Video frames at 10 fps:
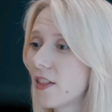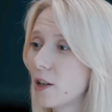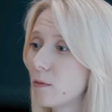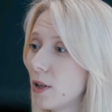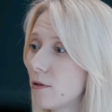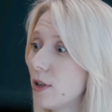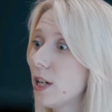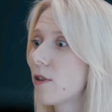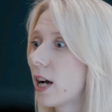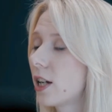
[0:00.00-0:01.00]
Then we
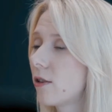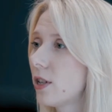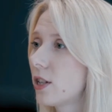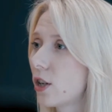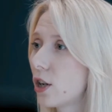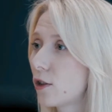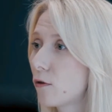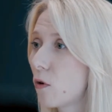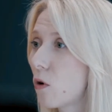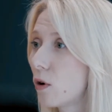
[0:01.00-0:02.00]
rerun our research
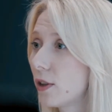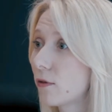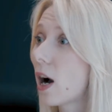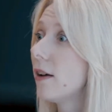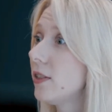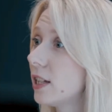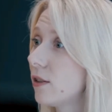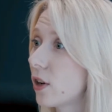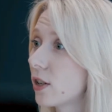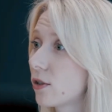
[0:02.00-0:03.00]
for the five-year
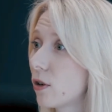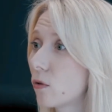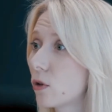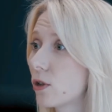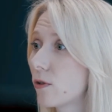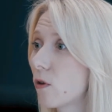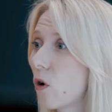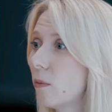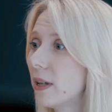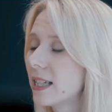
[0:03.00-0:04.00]
anniversary of
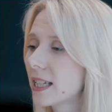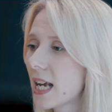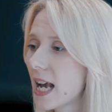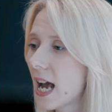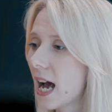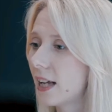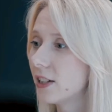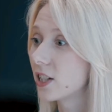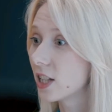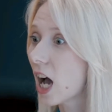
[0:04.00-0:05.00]
auto-enrolment.
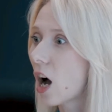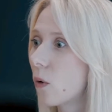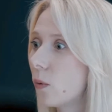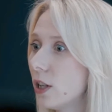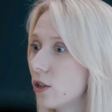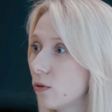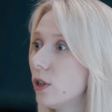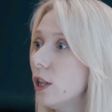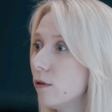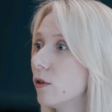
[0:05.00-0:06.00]
And now we're
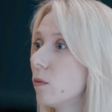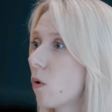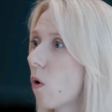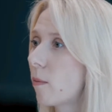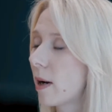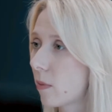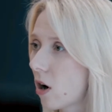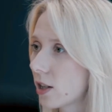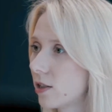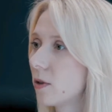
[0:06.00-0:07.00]
doing even more by
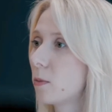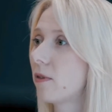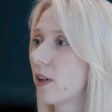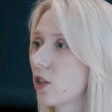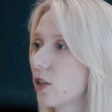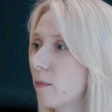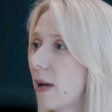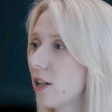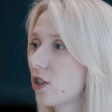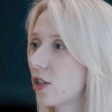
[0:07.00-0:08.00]
partnering with Professional
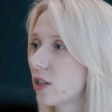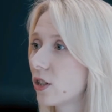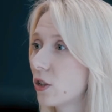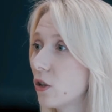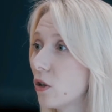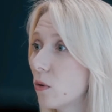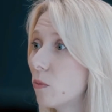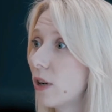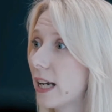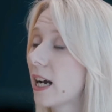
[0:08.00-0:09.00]
Pensions to
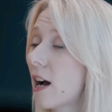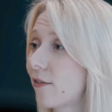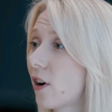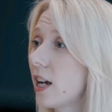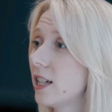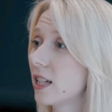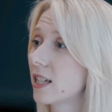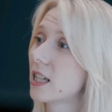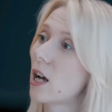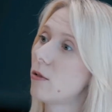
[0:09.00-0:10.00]
bring our
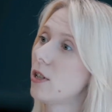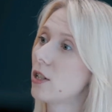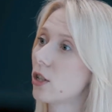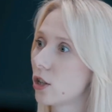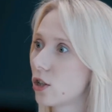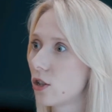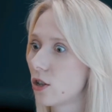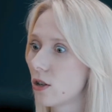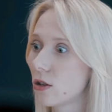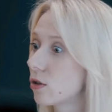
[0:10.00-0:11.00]
findings and our research
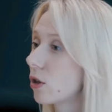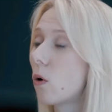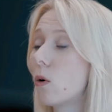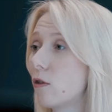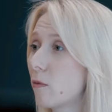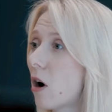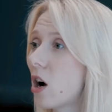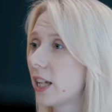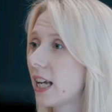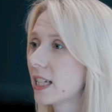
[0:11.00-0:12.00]
to, to the whole of
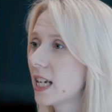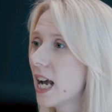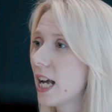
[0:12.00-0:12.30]
market